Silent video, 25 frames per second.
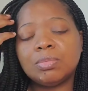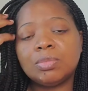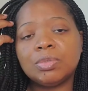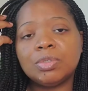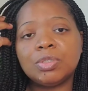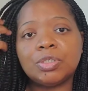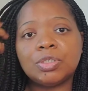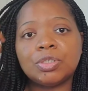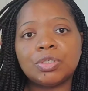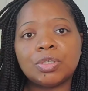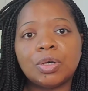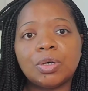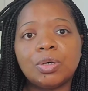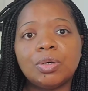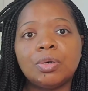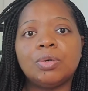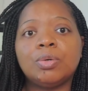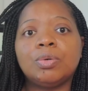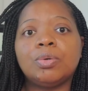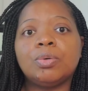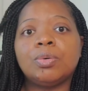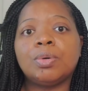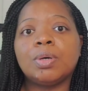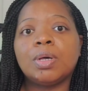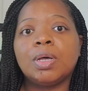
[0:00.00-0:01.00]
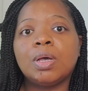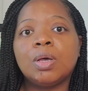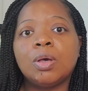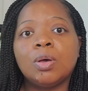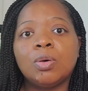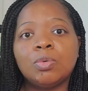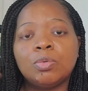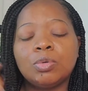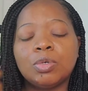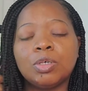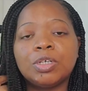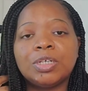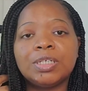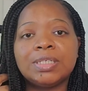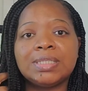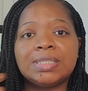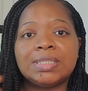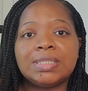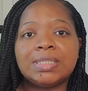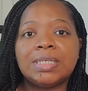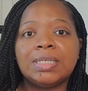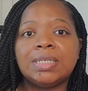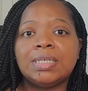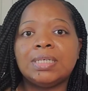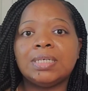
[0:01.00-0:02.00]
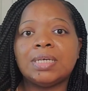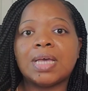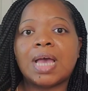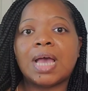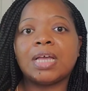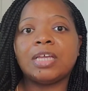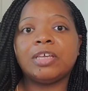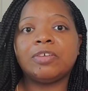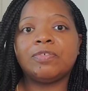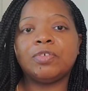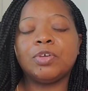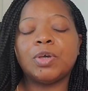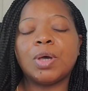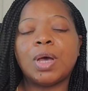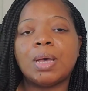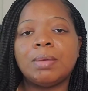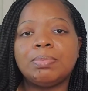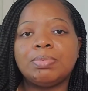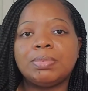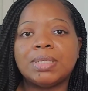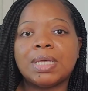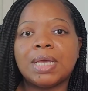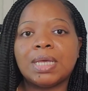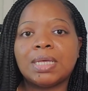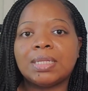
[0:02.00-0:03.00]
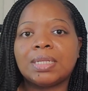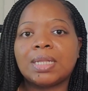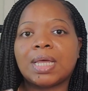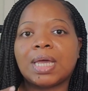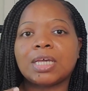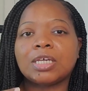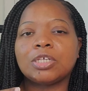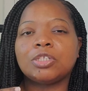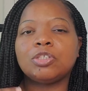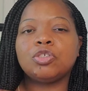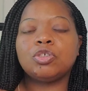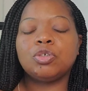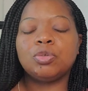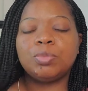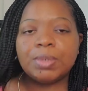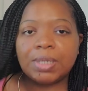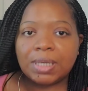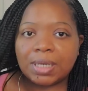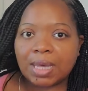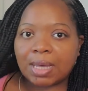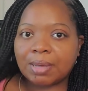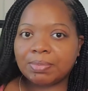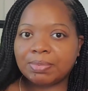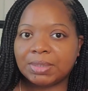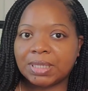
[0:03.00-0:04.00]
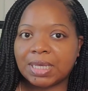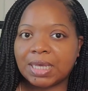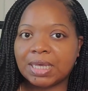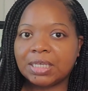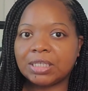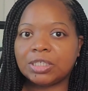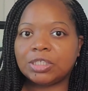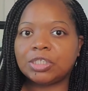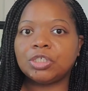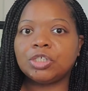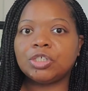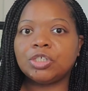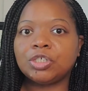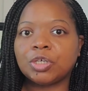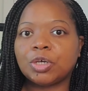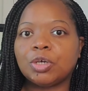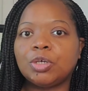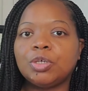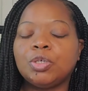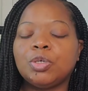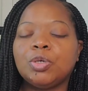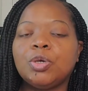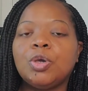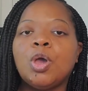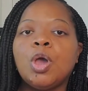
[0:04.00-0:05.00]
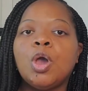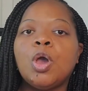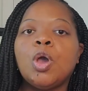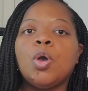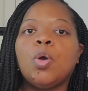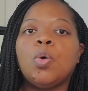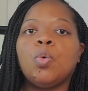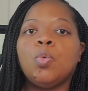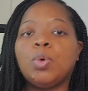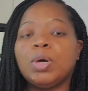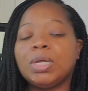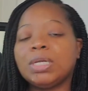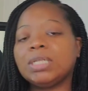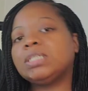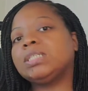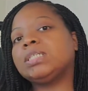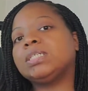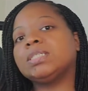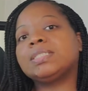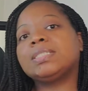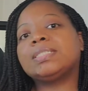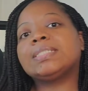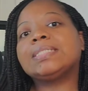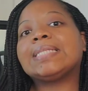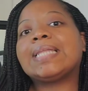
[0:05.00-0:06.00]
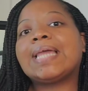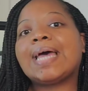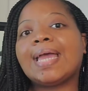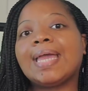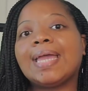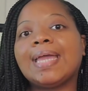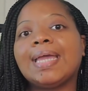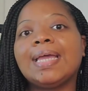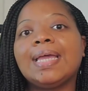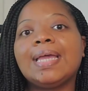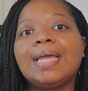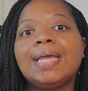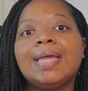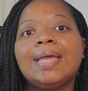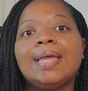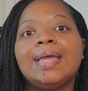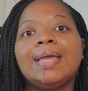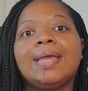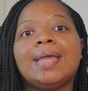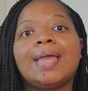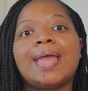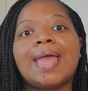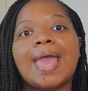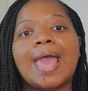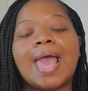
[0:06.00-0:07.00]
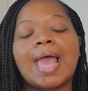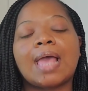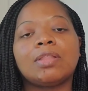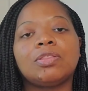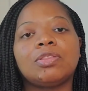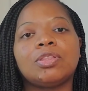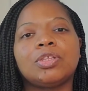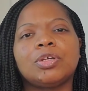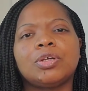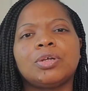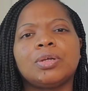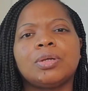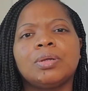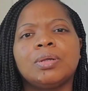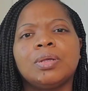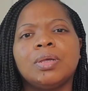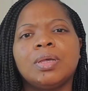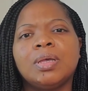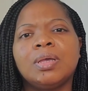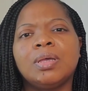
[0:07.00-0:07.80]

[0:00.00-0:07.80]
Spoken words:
So we're gonna see, I'll give you an update, like a 2 week update, to show you what it looks like after